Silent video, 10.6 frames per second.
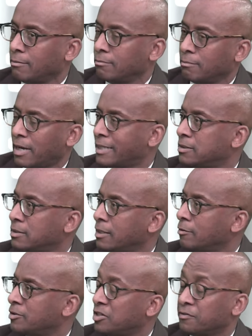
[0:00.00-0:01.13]
mindset or
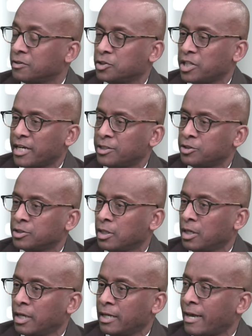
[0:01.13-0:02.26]
mm-hmm. a different change
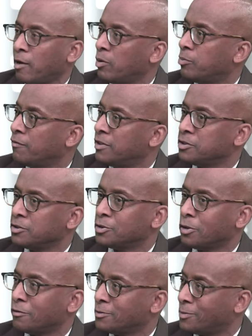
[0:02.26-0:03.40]
in how we provision the service,